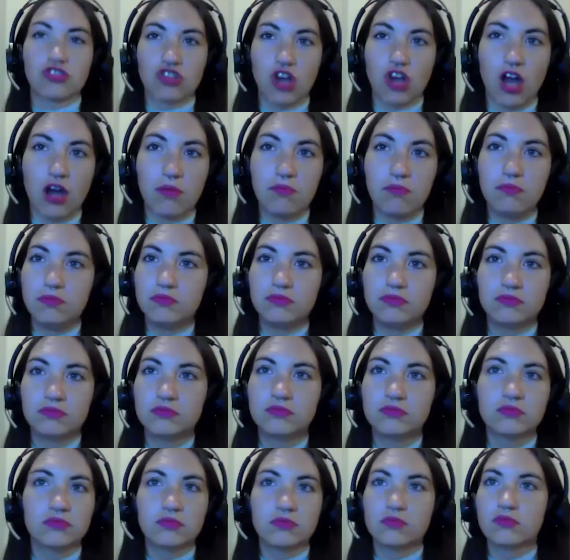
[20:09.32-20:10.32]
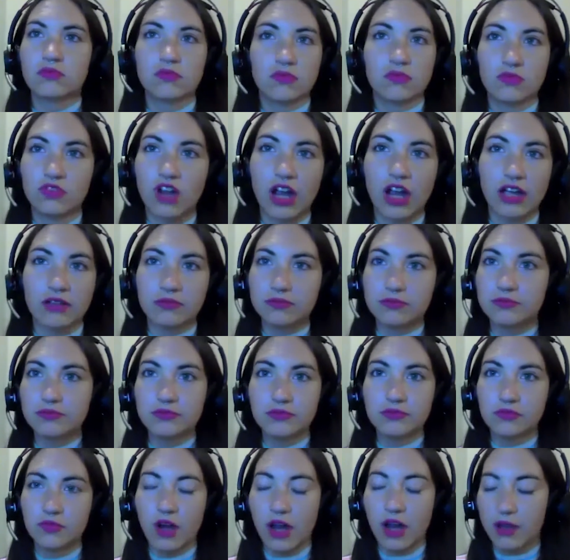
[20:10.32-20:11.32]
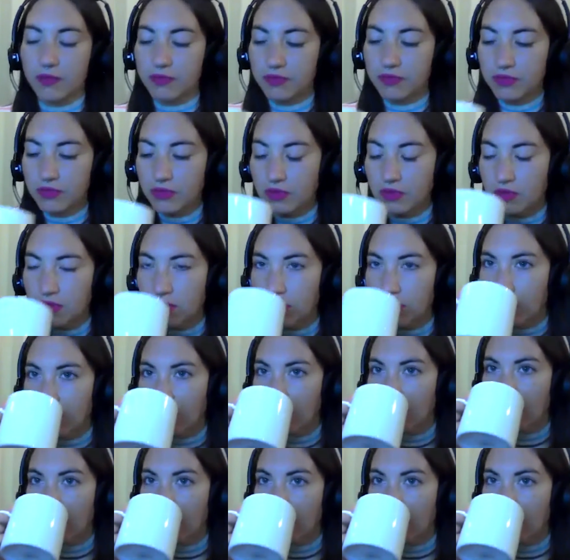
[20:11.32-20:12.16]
to convert everybody. Right. right. Just be, right. be light,